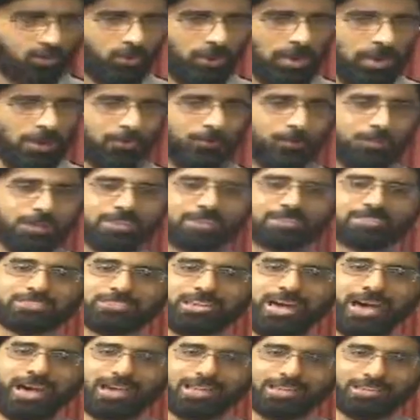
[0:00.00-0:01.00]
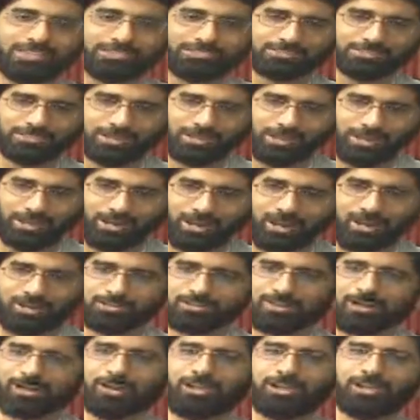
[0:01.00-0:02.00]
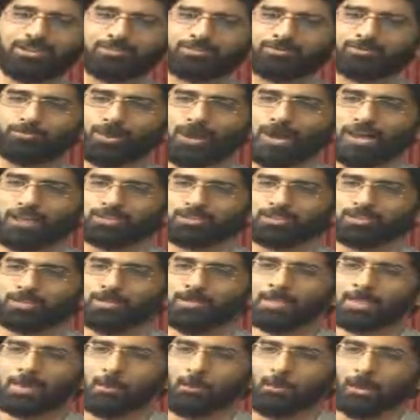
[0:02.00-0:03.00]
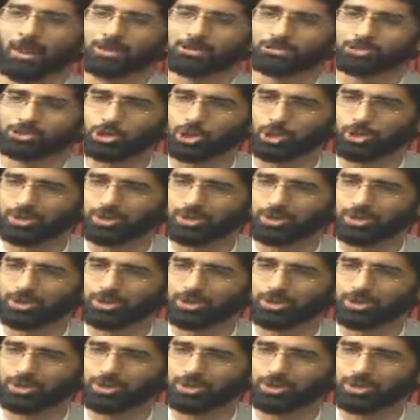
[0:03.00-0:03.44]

weeping silently and under his breath. But